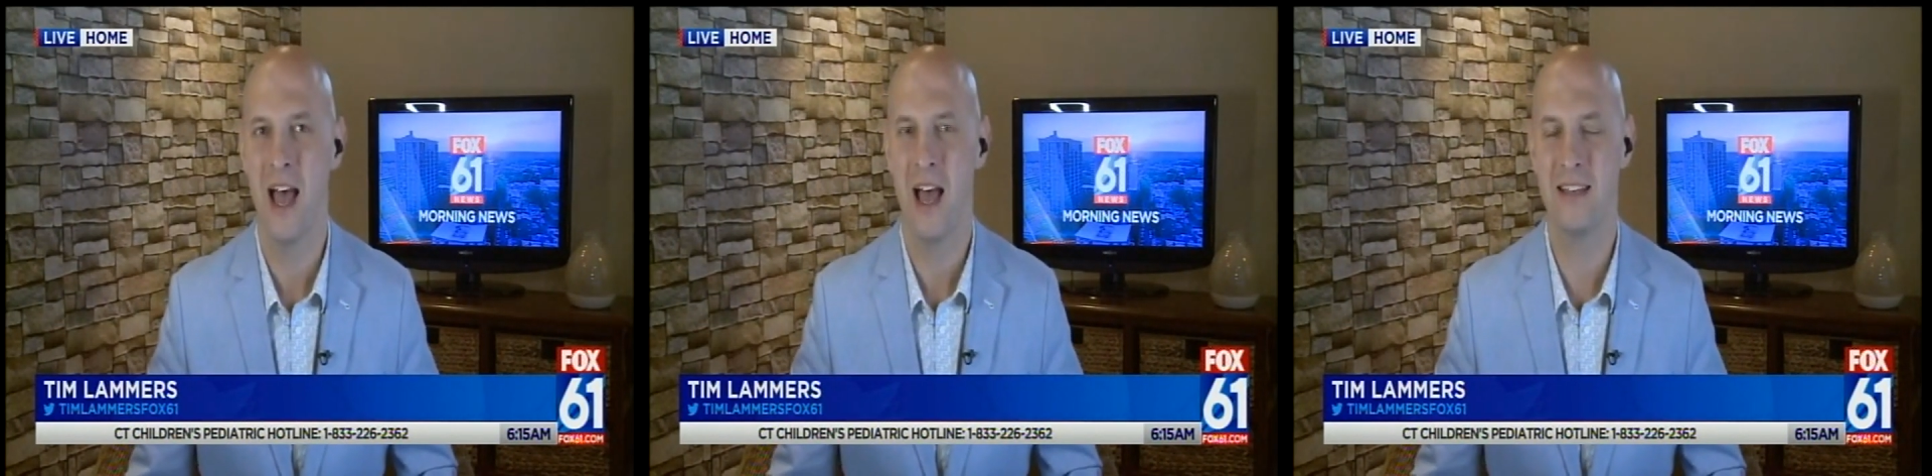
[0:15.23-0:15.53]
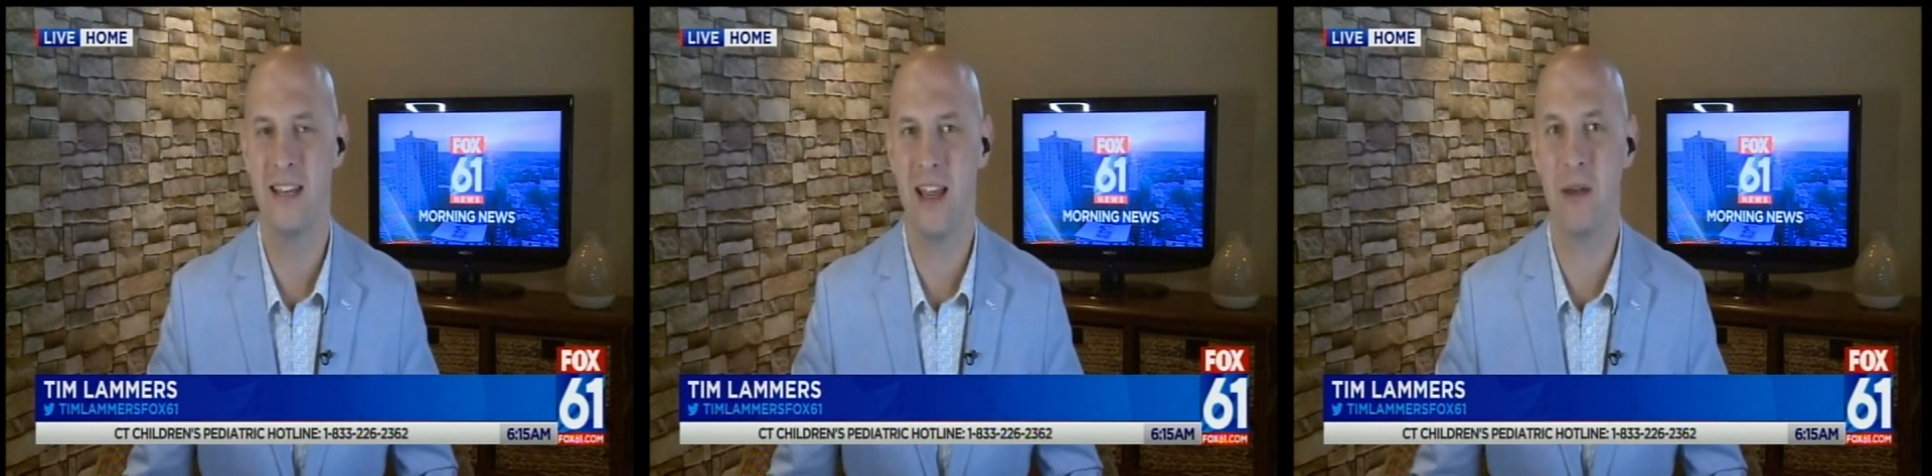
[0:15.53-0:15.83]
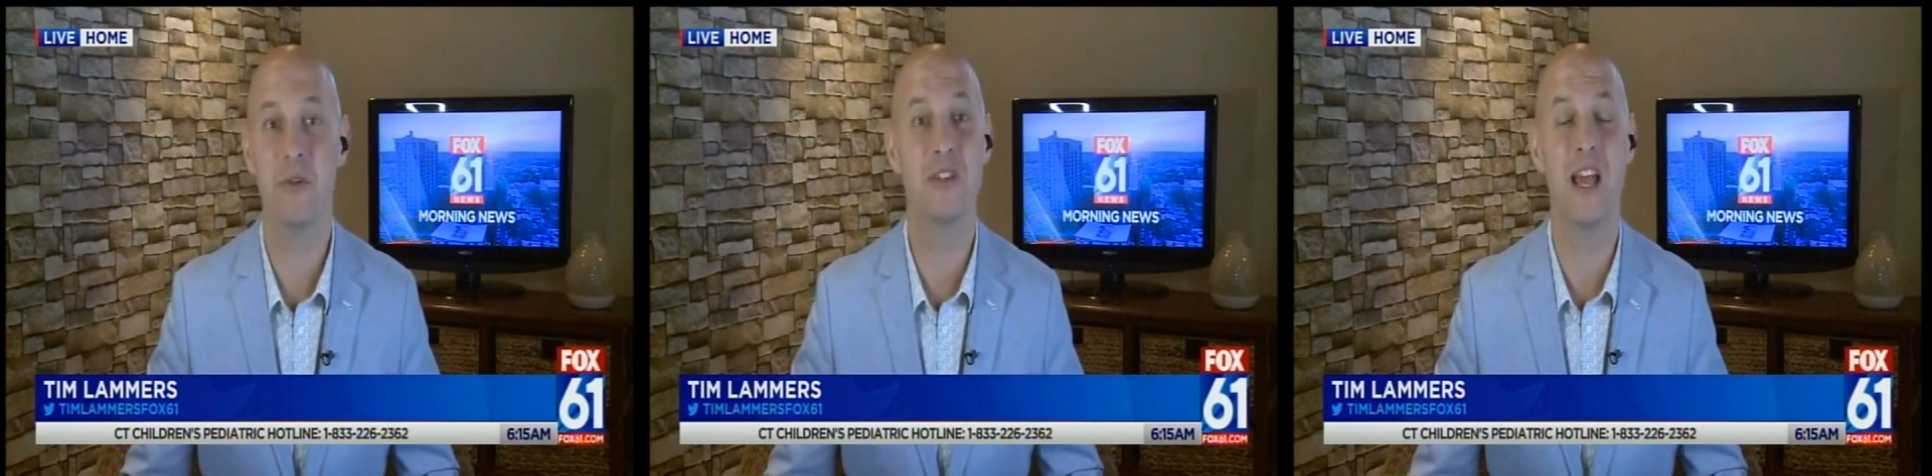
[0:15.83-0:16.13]
Uh, today,
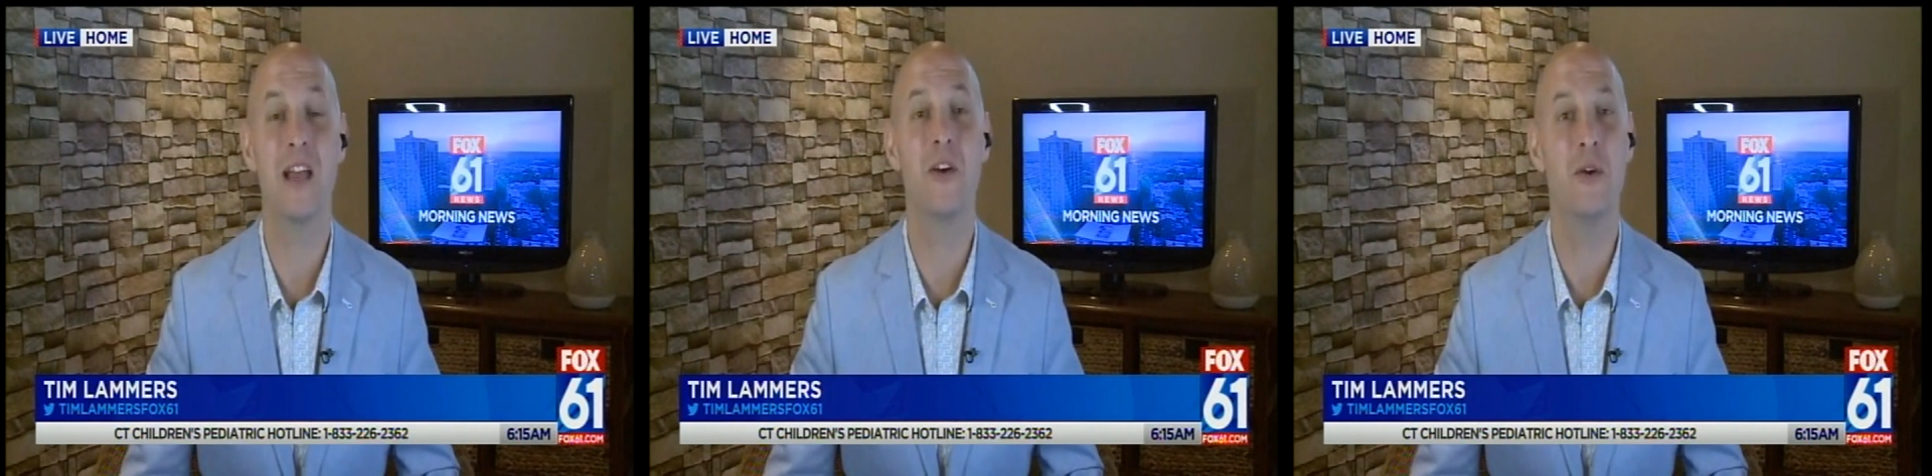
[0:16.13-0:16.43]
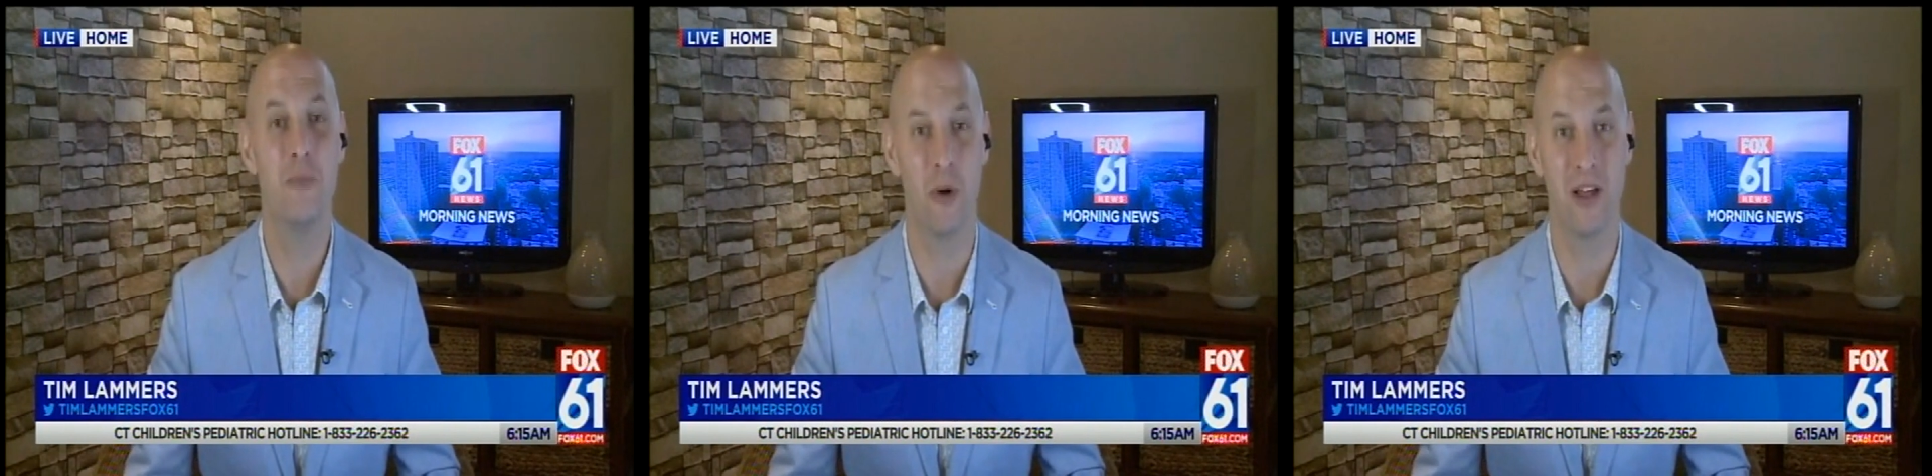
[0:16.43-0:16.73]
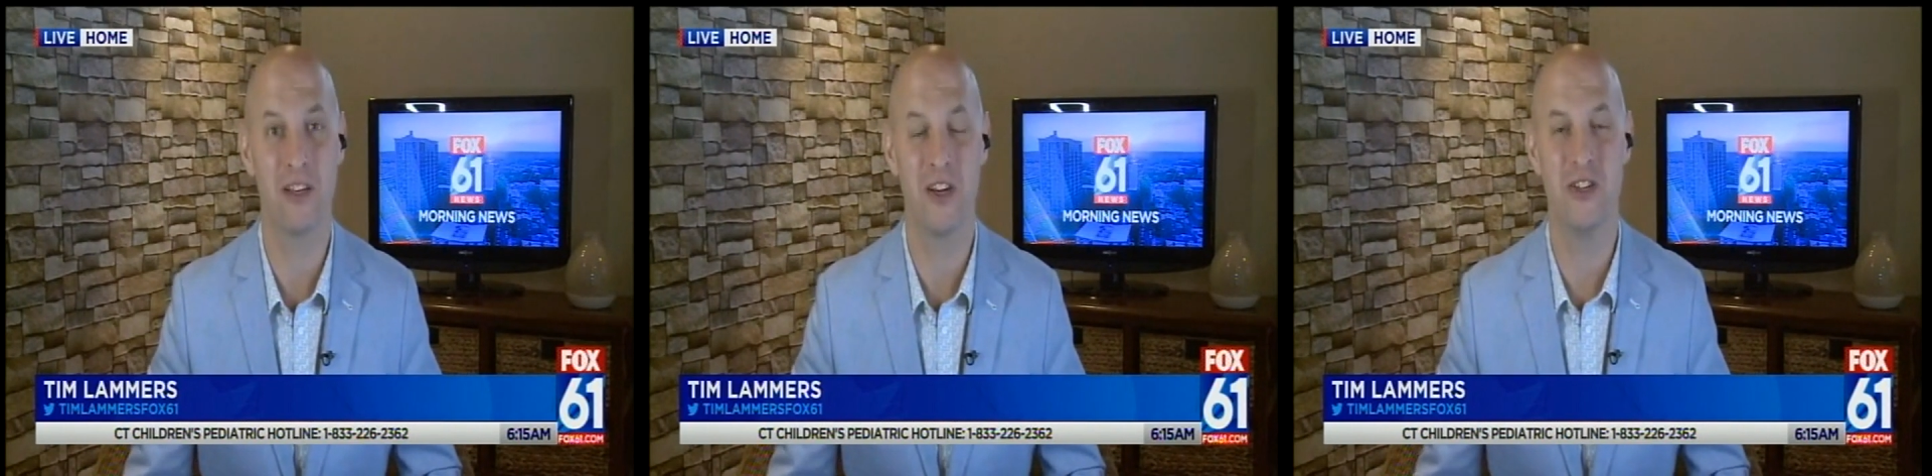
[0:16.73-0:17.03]
we're saying good morning to